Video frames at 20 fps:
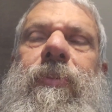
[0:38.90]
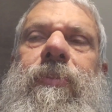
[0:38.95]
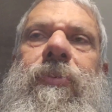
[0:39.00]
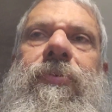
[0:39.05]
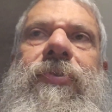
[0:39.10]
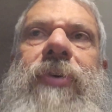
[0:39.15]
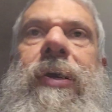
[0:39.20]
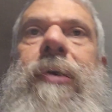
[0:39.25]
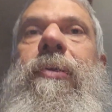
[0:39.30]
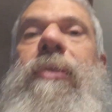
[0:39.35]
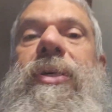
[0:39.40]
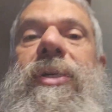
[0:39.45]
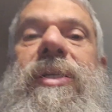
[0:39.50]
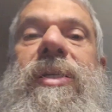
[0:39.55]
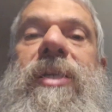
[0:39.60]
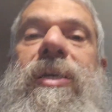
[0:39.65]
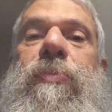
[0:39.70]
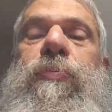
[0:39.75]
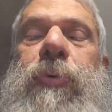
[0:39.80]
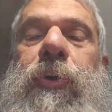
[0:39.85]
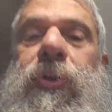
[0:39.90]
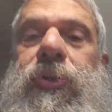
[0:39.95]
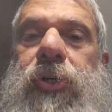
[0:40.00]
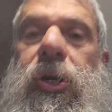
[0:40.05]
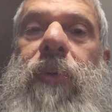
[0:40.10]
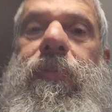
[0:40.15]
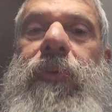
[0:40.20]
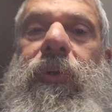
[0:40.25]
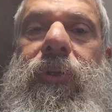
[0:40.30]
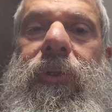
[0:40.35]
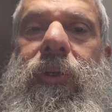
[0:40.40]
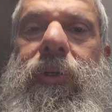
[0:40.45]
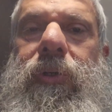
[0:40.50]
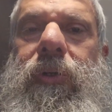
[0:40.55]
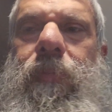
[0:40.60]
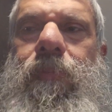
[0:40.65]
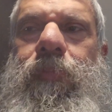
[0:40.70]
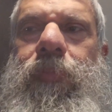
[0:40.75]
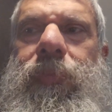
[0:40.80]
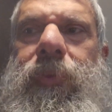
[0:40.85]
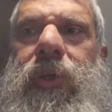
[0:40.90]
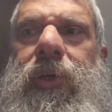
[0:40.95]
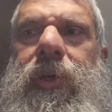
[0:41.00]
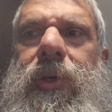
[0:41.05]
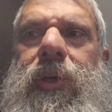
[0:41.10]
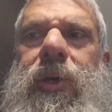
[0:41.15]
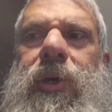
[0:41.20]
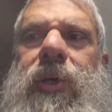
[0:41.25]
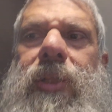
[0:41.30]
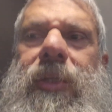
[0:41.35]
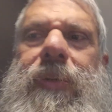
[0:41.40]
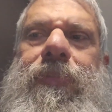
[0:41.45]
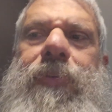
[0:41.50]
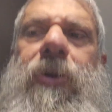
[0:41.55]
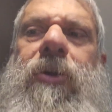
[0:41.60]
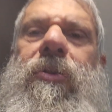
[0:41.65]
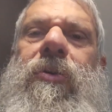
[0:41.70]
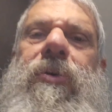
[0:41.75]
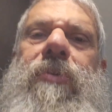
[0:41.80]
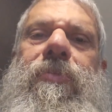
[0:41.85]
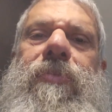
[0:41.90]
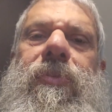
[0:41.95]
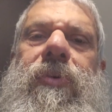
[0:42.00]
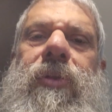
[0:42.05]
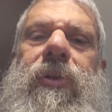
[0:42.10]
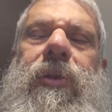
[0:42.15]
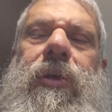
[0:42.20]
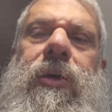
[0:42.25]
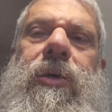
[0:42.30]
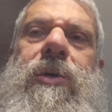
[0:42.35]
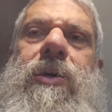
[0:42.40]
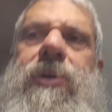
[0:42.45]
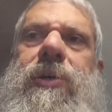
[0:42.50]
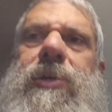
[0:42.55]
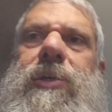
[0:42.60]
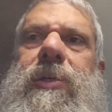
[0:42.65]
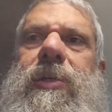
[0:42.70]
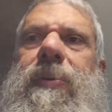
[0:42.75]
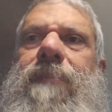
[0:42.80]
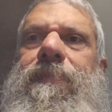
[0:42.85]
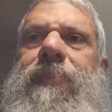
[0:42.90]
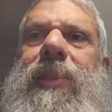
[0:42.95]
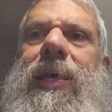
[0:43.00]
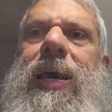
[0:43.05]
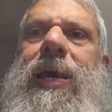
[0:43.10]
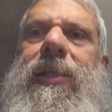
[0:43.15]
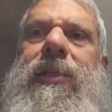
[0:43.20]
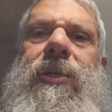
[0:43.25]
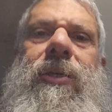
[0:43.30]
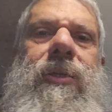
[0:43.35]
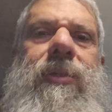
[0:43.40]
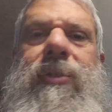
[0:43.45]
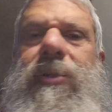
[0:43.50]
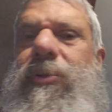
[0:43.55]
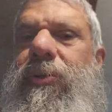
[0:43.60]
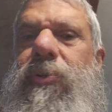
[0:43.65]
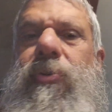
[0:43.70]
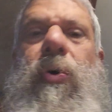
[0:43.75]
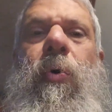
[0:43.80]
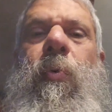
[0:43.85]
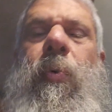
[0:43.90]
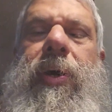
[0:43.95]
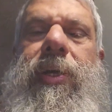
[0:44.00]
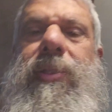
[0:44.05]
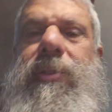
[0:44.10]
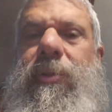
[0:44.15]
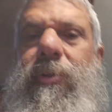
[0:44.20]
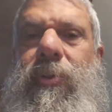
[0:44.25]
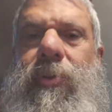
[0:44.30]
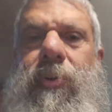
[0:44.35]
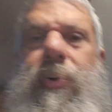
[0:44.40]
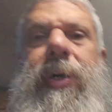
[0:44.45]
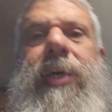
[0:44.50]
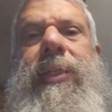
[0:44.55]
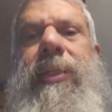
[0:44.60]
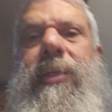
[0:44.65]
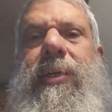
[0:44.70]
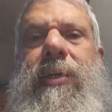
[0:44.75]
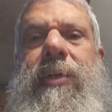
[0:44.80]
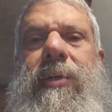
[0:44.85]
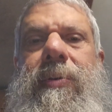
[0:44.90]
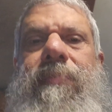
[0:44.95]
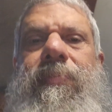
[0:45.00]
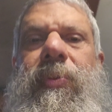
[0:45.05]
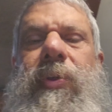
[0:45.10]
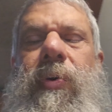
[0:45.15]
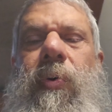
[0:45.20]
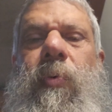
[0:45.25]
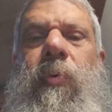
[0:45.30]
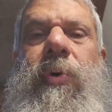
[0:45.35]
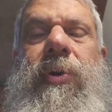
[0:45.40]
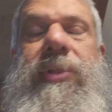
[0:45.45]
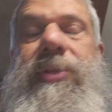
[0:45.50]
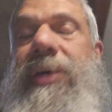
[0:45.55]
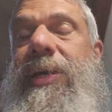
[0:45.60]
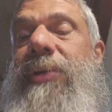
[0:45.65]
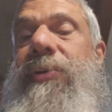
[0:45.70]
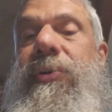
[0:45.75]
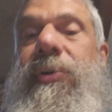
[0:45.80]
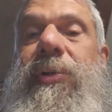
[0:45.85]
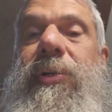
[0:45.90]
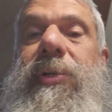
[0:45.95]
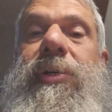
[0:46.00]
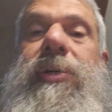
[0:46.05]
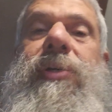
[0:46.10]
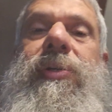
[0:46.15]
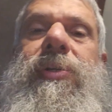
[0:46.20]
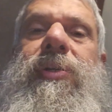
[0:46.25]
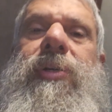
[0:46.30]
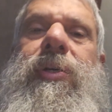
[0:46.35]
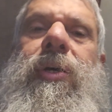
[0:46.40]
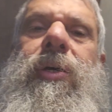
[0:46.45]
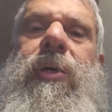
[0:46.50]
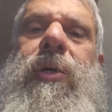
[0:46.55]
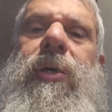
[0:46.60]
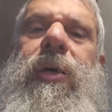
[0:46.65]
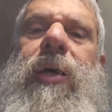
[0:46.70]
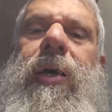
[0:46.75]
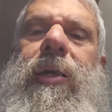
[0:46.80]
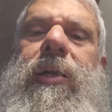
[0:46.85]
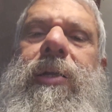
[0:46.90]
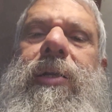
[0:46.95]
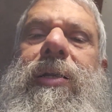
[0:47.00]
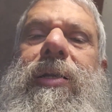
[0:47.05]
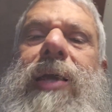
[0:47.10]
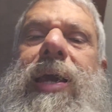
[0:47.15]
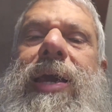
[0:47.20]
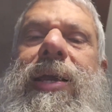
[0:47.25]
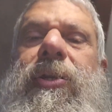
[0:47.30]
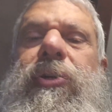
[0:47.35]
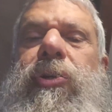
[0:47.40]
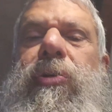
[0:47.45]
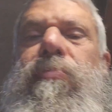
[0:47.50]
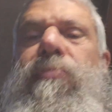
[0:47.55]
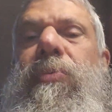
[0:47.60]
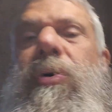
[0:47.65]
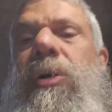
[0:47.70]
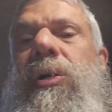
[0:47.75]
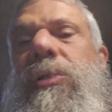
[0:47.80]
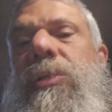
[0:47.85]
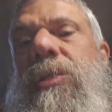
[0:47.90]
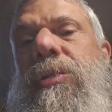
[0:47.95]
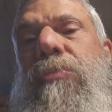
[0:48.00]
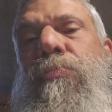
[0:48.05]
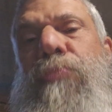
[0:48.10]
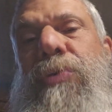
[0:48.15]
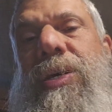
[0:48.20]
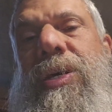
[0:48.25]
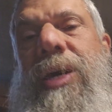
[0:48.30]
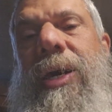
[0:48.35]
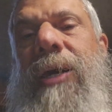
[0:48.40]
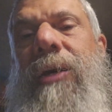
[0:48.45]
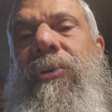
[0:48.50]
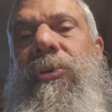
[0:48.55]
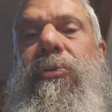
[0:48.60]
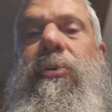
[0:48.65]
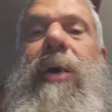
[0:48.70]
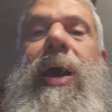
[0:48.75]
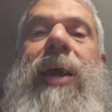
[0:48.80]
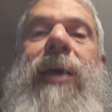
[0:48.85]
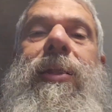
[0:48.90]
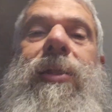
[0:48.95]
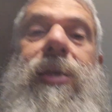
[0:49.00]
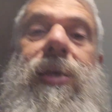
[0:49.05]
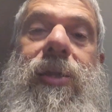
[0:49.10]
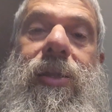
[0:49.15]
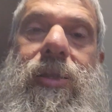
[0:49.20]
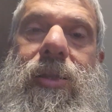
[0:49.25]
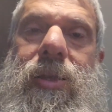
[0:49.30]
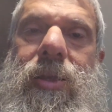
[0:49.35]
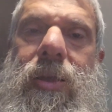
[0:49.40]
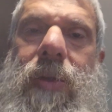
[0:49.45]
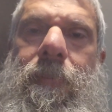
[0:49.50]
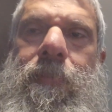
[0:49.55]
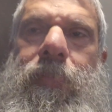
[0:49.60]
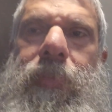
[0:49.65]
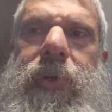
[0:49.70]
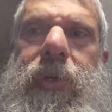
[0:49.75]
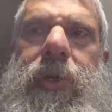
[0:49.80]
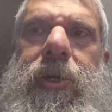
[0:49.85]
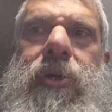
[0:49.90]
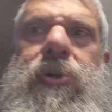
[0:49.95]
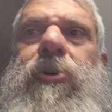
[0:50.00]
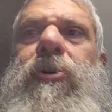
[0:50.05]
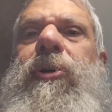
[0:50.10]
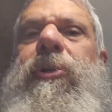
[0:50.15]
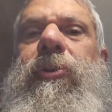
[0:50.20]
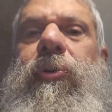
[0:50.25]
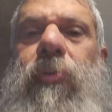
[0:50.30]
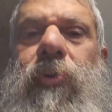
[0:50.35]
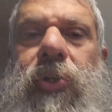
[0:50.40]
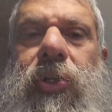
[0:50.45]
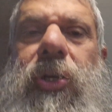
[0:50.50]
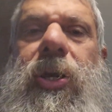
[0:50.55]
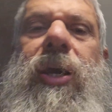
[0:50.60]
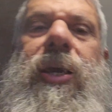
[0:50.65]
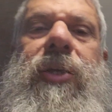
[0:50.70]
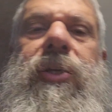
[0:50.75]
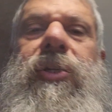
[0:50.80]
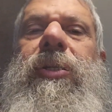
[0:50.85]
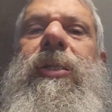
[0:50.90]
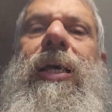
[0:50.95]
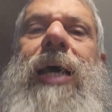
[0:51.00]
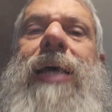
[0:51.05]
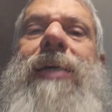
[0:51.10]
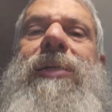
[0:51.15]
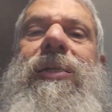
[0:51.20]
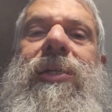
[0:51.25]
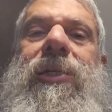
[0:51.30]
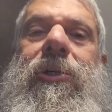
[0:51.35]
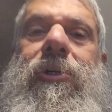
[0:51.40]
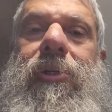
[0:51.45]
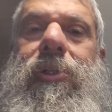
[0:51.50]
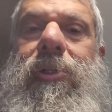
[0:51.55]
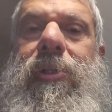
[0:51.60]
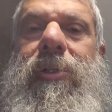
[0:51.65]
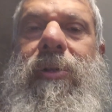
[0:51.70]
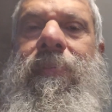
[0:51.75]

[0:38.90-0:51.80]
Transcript: fairly simple job to do, the problem is that there is no way to do it where the engine is. The engine must be extracted in order to change that seal,